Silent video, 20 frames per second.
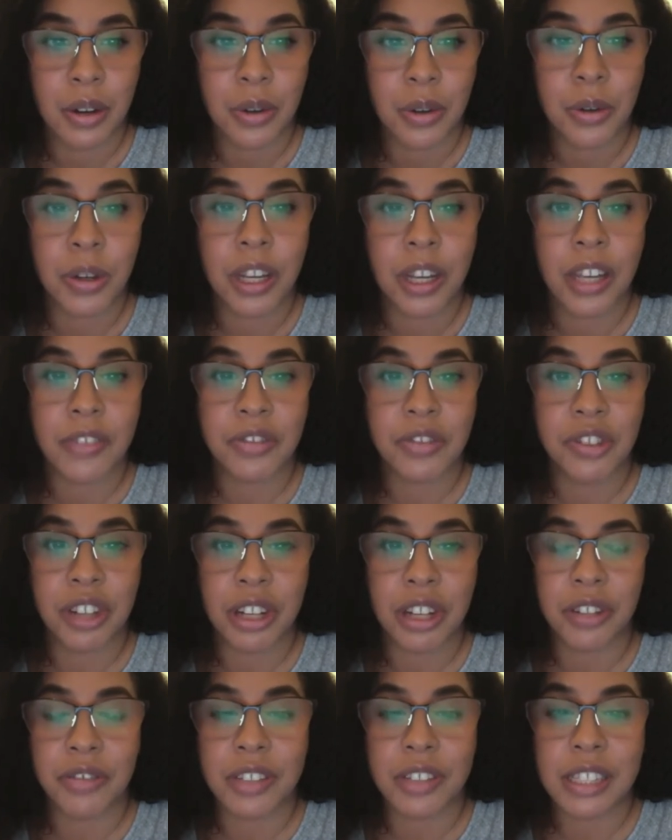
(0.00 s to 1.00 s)
who gives
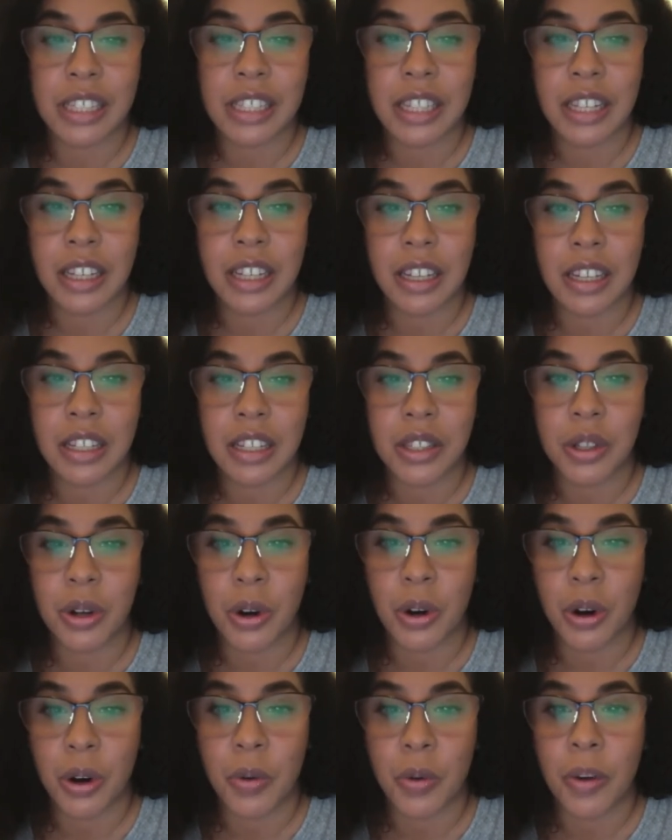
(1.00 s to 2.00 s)
generously to
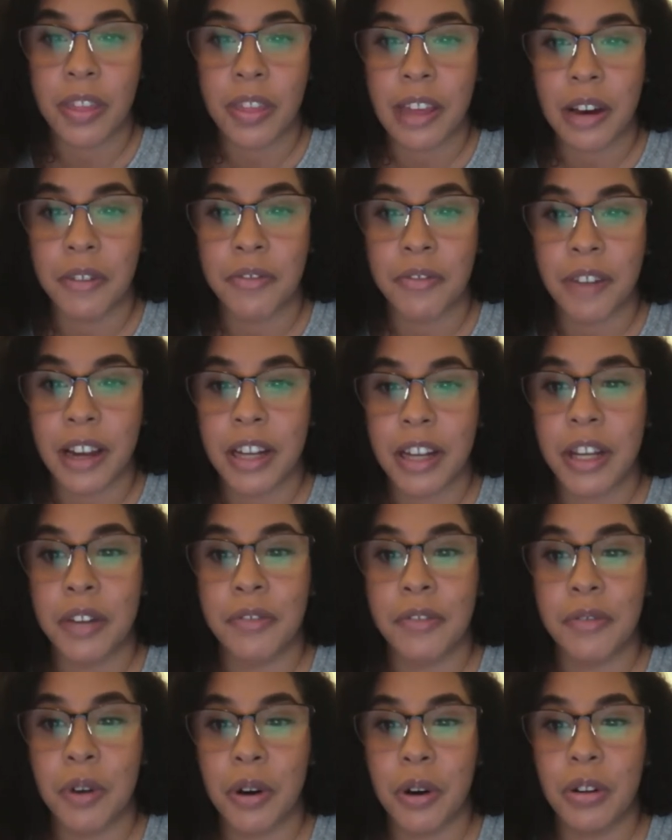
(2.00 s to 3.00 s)
all without finding
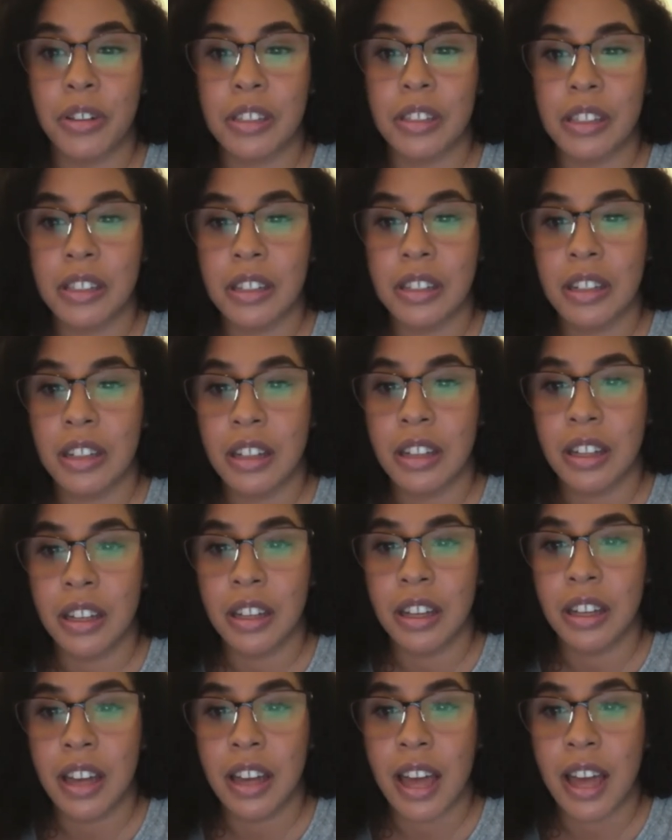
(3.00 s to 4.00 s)
fault,
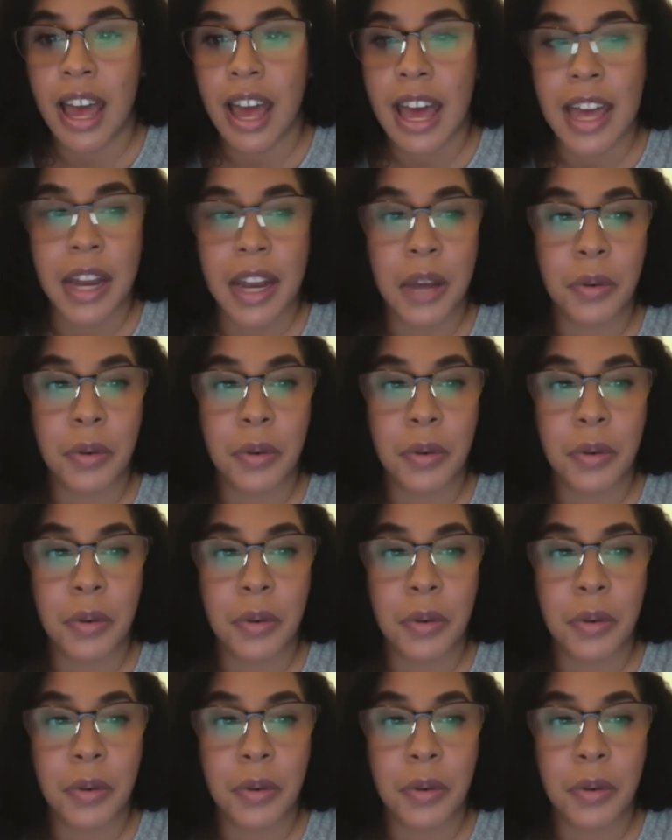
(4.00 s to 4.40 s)
and it